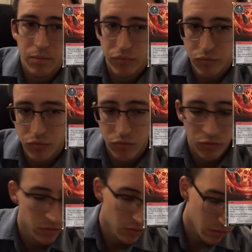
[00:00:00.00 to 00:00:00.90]

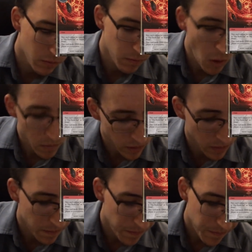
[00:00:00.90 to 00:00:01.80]
Hopefully,
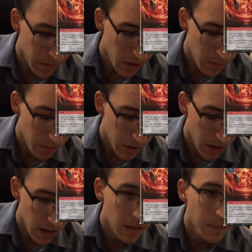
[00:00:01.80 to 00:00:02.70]

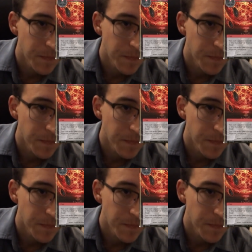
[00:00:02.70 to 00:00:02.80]
but